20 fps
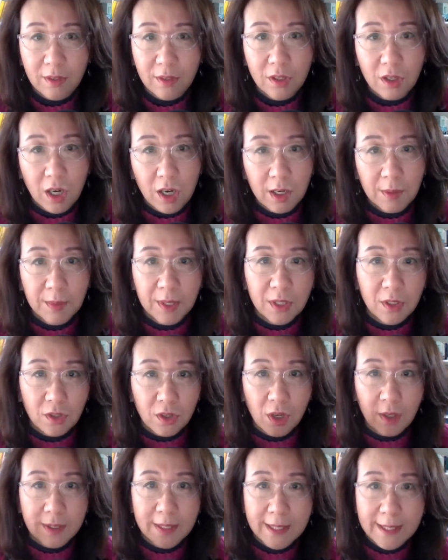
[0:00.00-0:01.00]
The document is
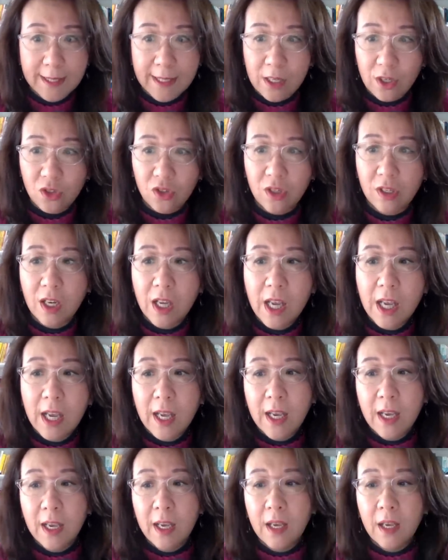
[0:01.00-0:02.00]
called Decision,
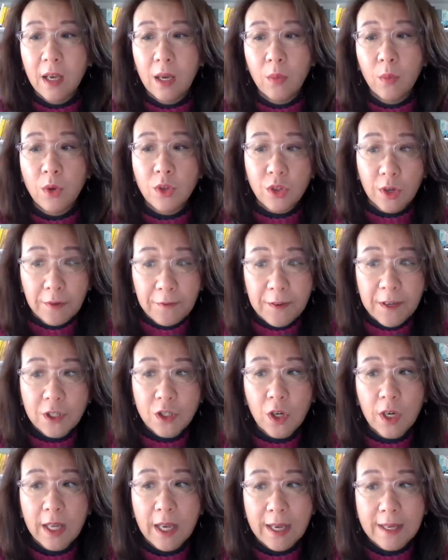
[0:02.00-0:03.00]
which
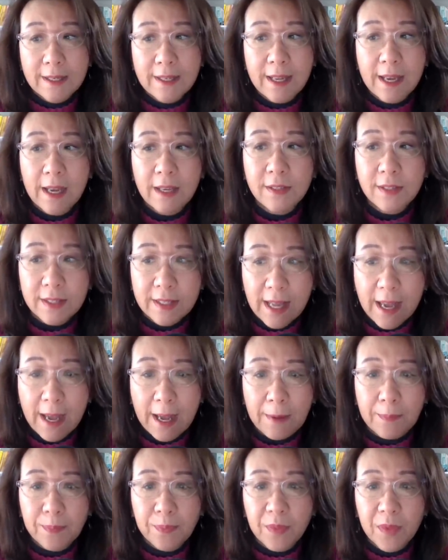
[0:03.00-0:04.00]
officially announced
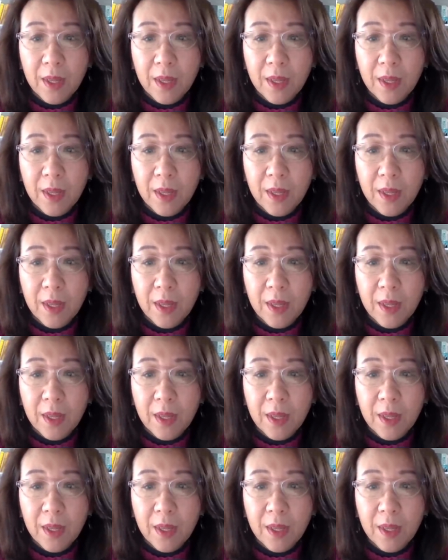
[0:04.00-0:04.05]
that